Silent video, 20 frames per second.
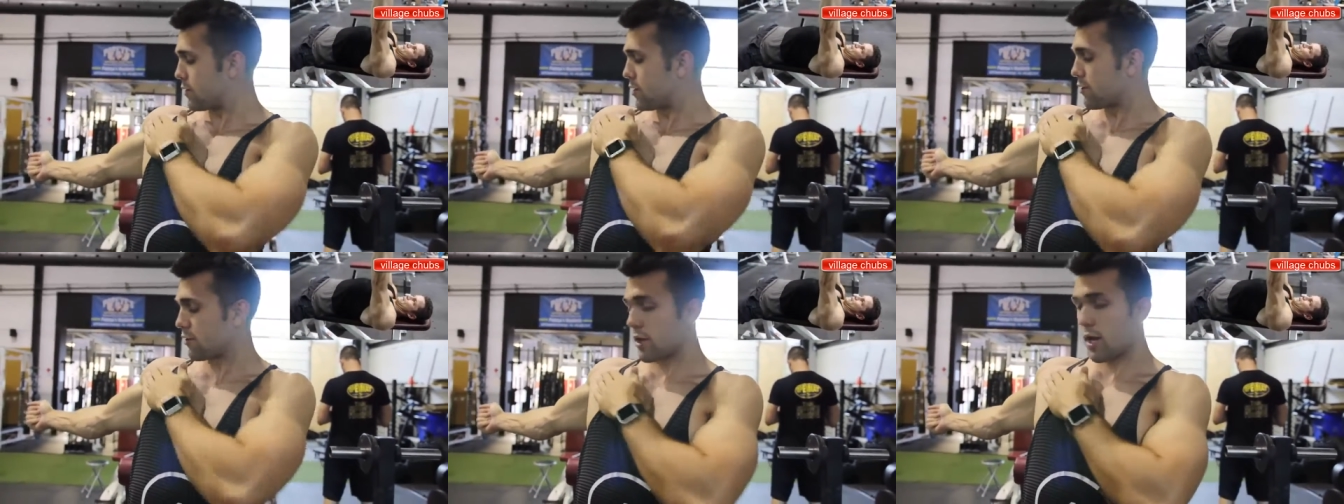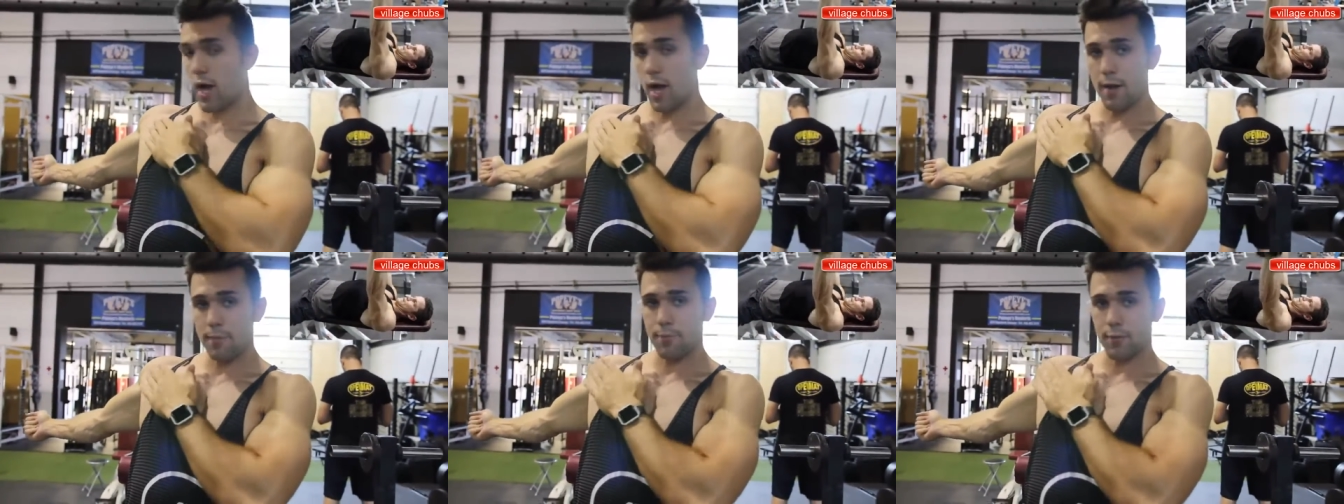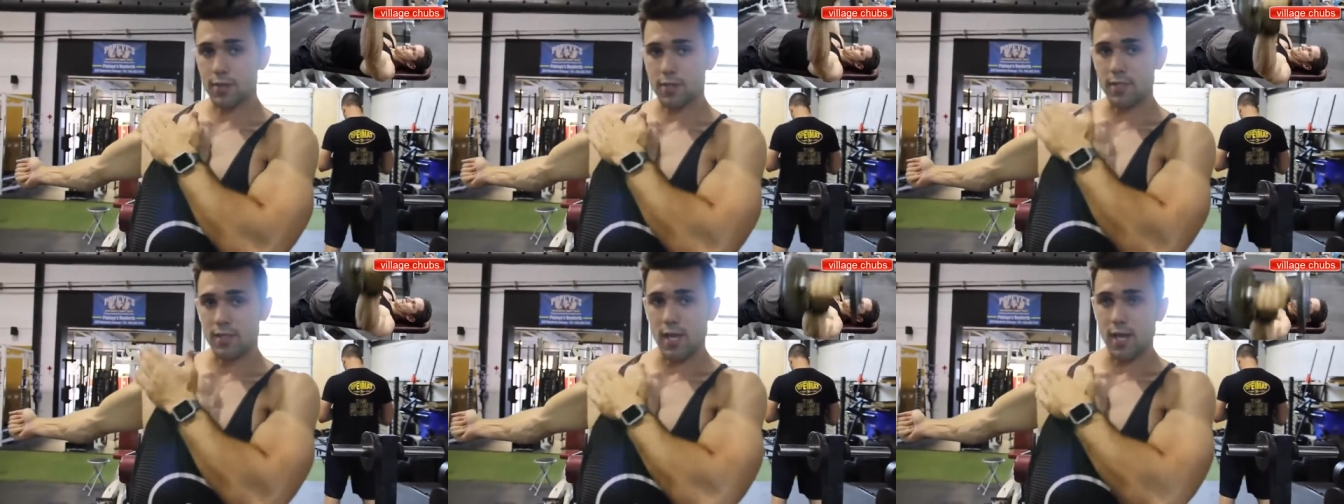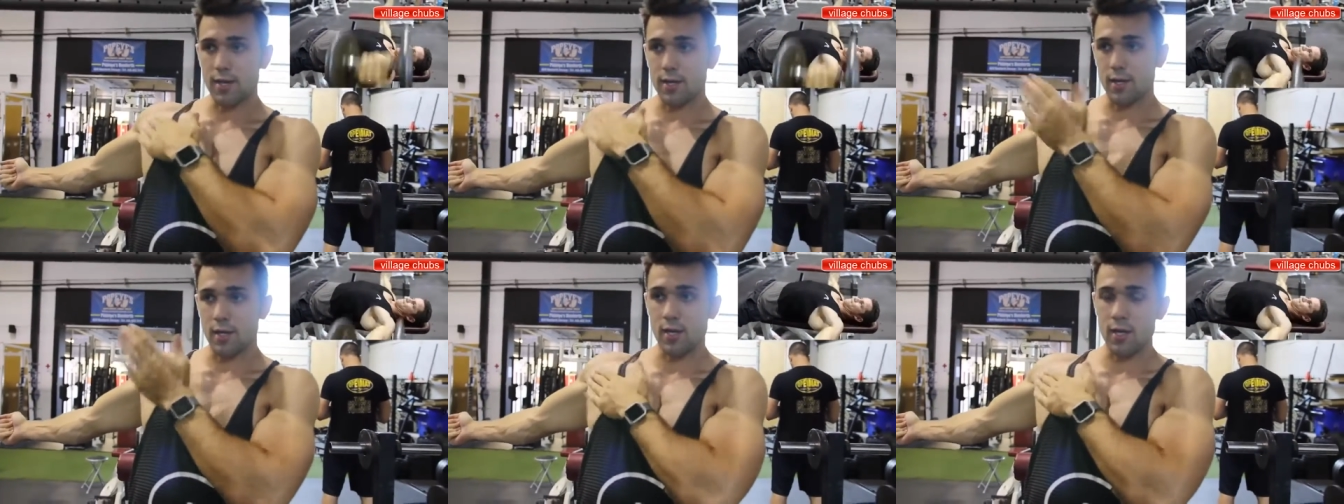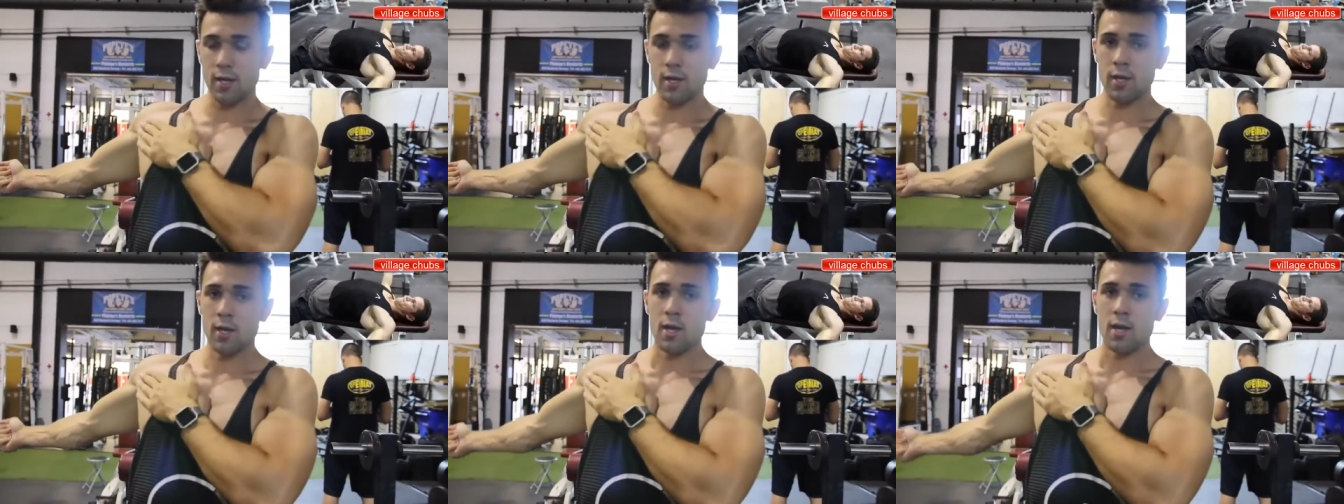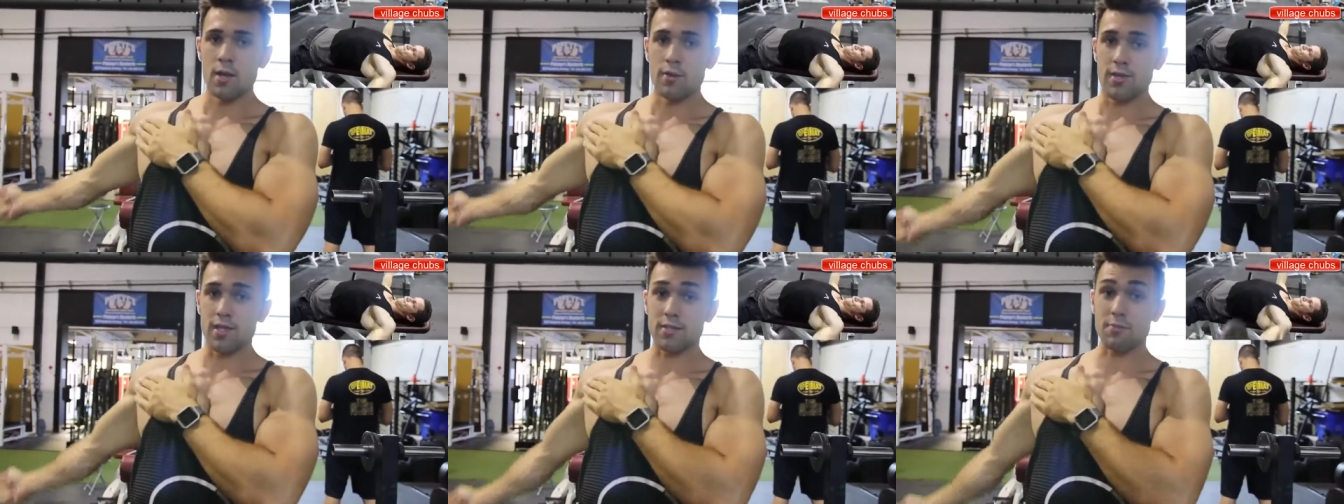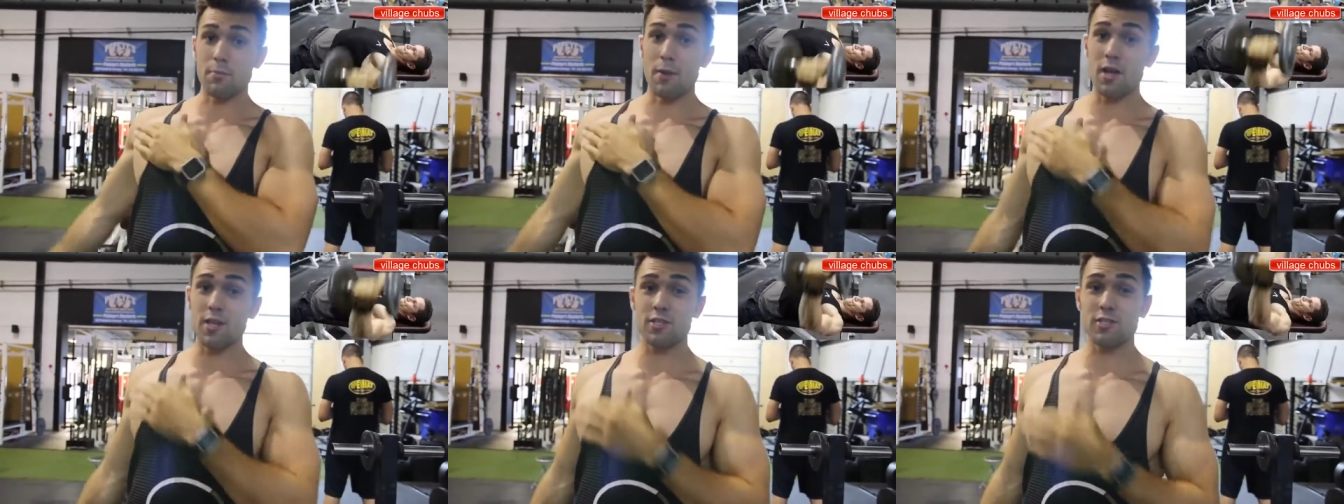nearly hyperextending
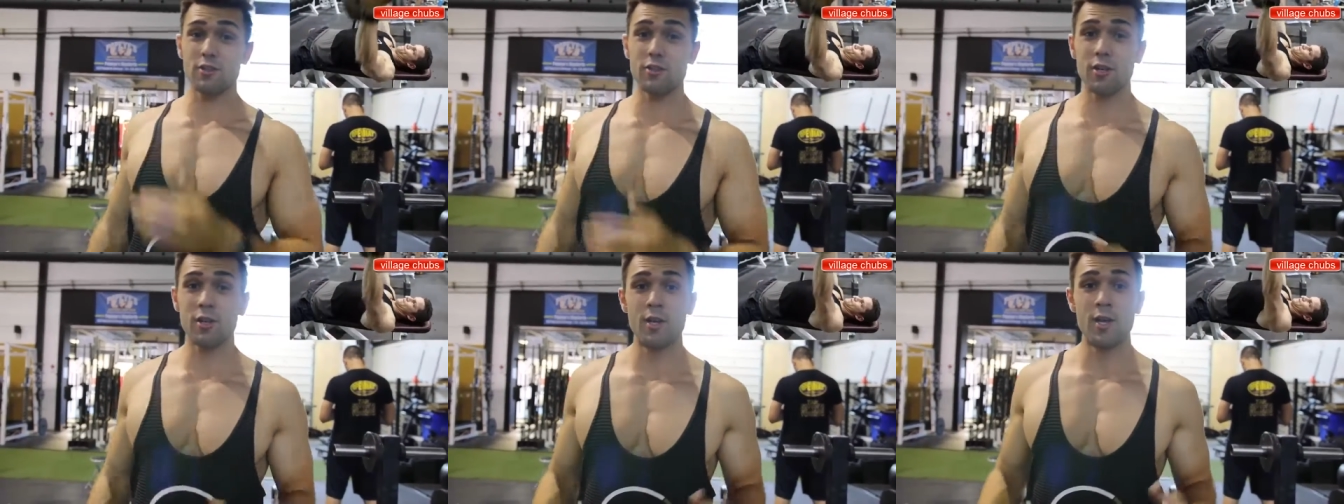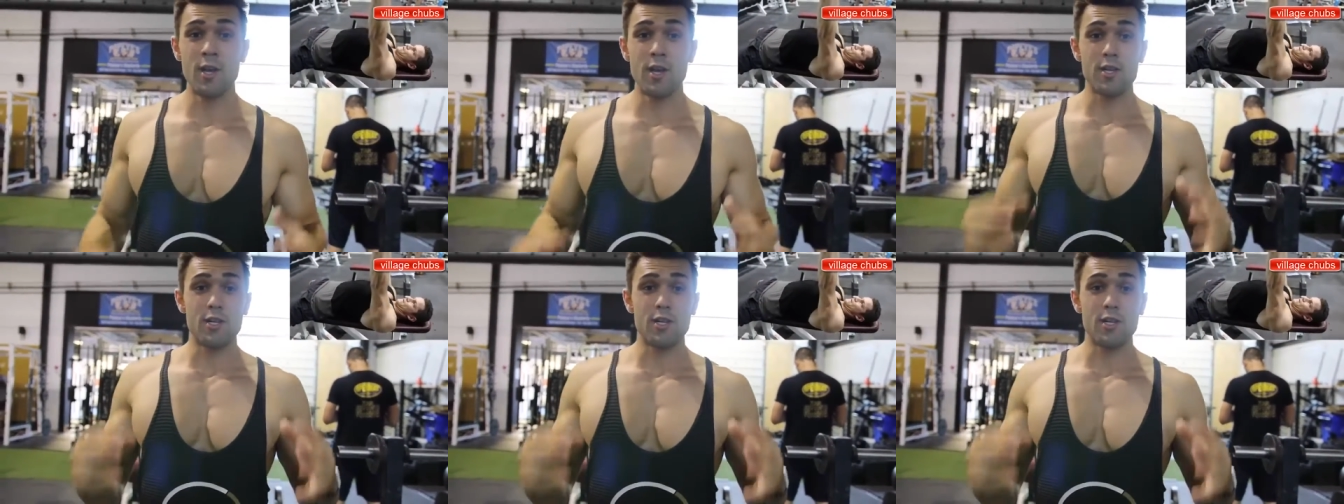this muscle.